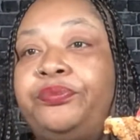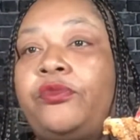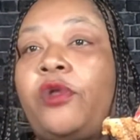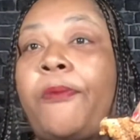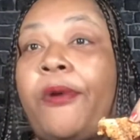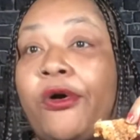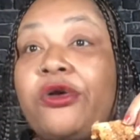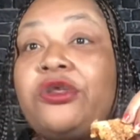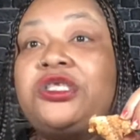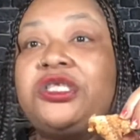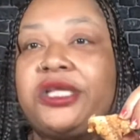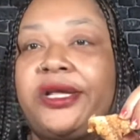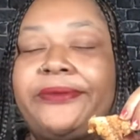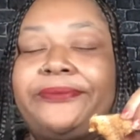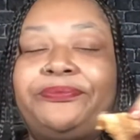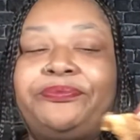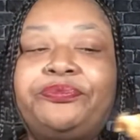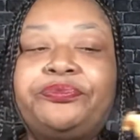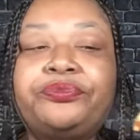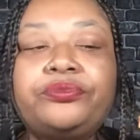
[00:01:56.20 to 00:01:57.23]
person.
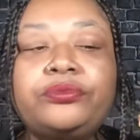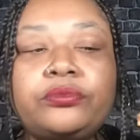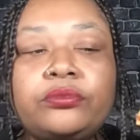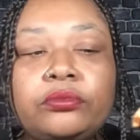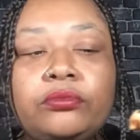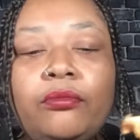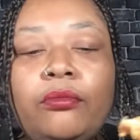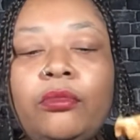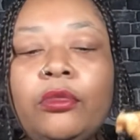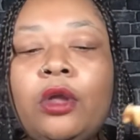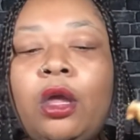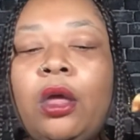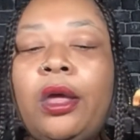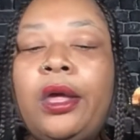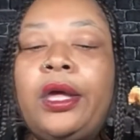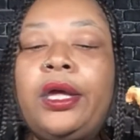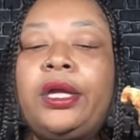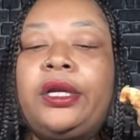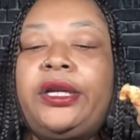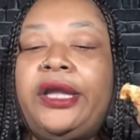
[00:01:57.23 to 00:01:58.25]

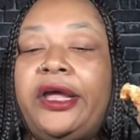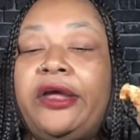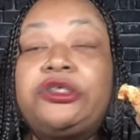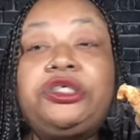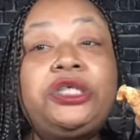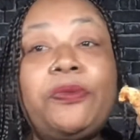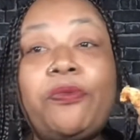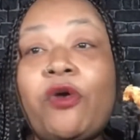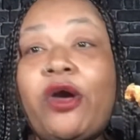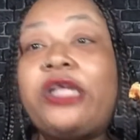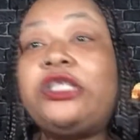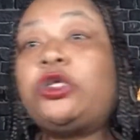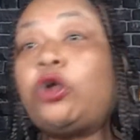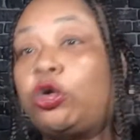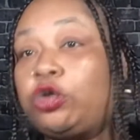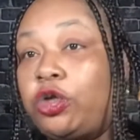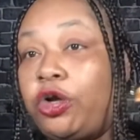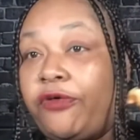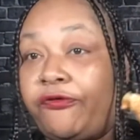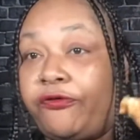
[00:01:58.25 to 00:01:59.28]
Now, she probably talk
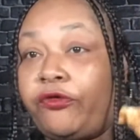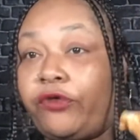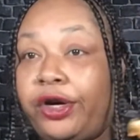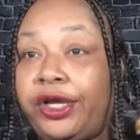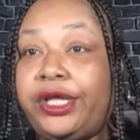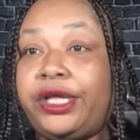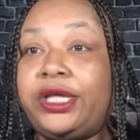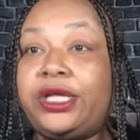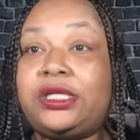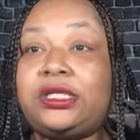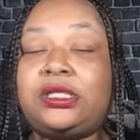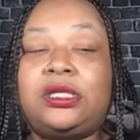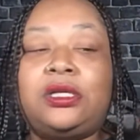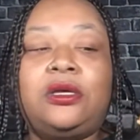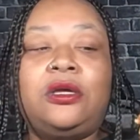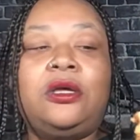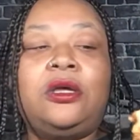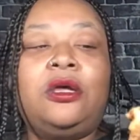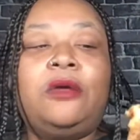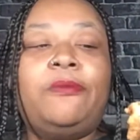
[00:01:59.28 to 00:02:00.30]
to her friends.
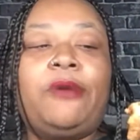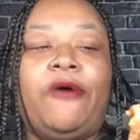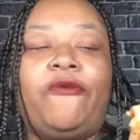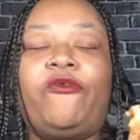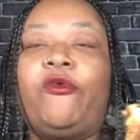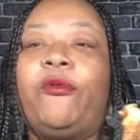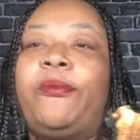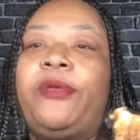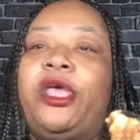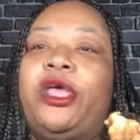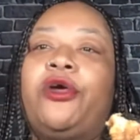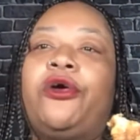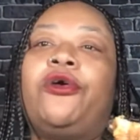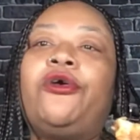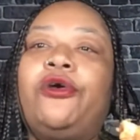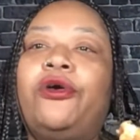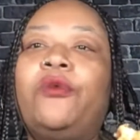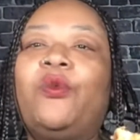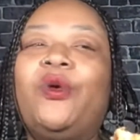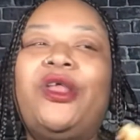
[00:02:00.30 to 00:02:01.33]
But for me and
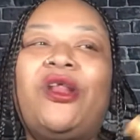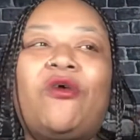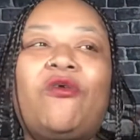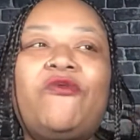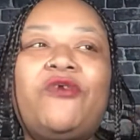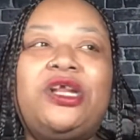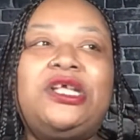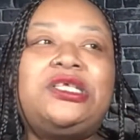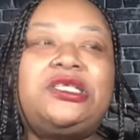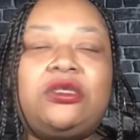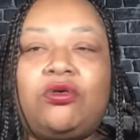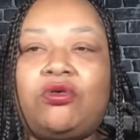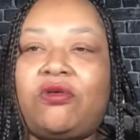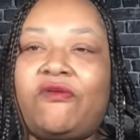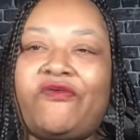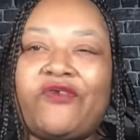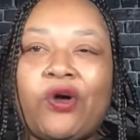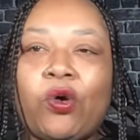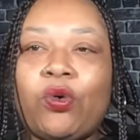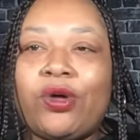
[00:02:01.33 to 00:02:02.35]
her, we don't really sit on the
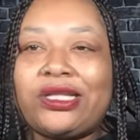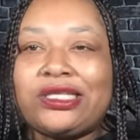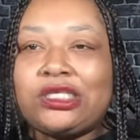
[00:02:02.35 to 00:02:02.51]
phone and